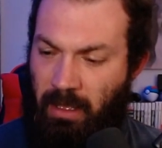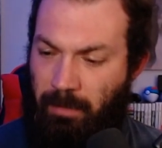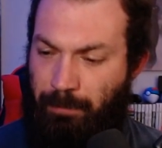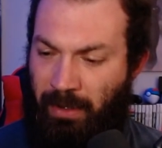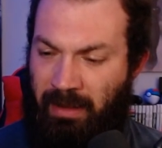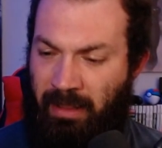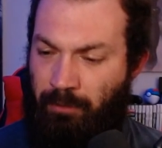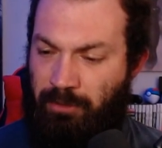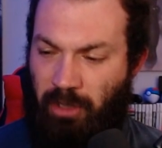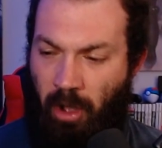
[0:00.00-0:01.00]
but it
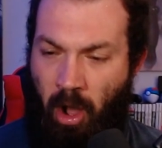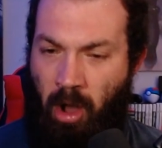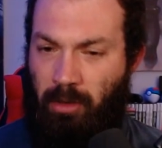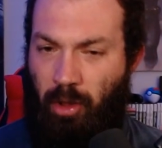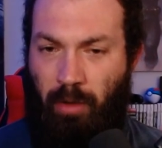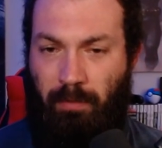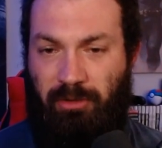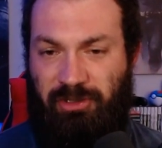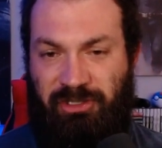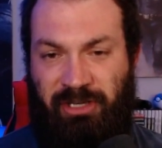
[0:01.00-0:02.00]
was all
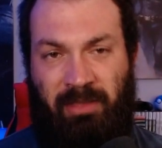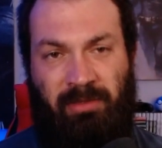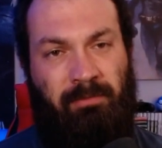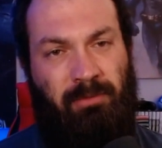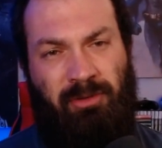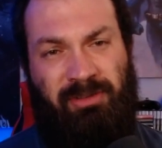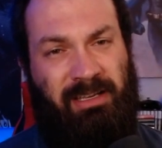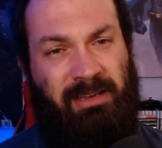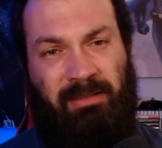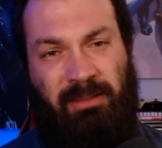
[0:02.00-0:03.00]
almost shit. The
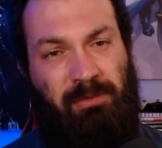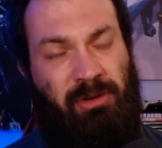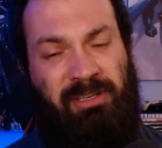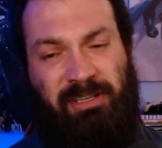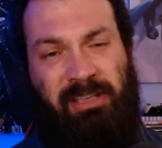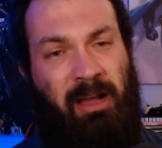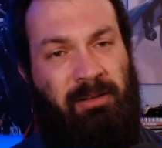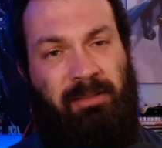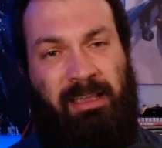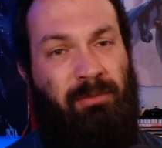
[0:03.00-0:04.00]
music
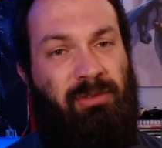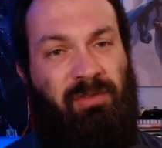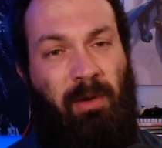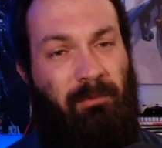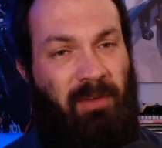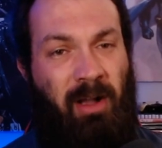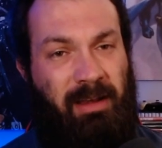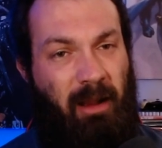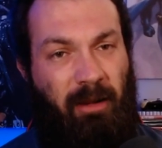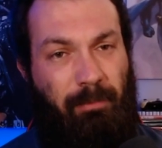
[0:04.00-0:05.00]
sounded like it was from fucking
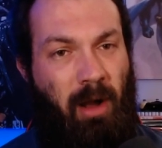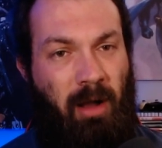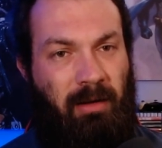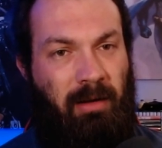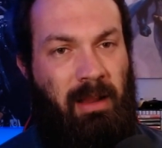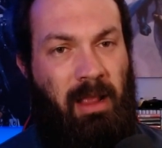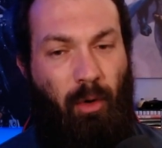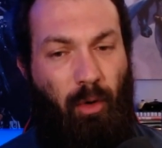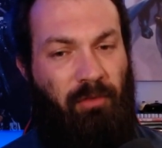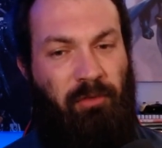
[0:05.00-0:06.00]
Harry Potter
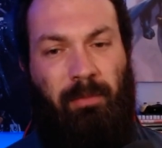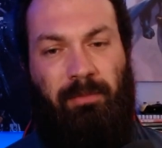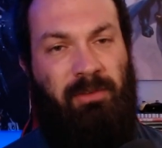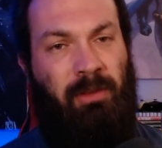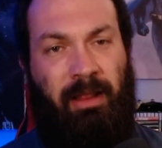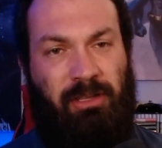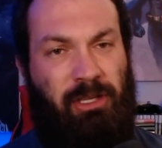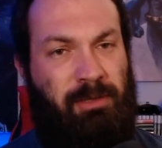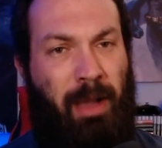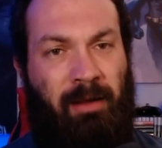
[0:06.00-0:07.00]
or from like the
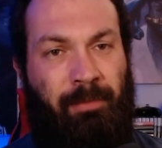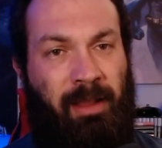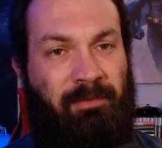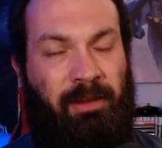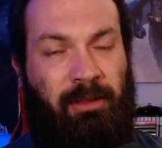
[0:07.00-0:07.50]
Spider-Man video